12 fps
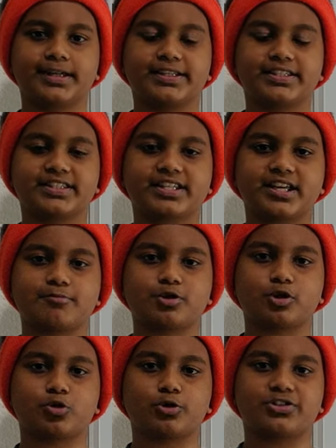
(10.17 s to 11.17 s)
and today
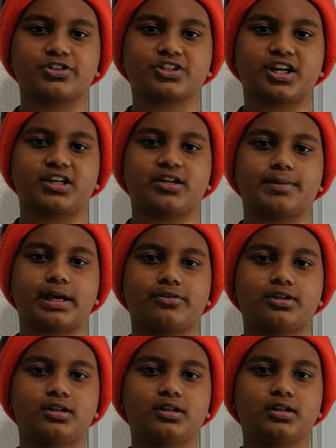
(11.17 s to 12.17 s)
we are going to talk about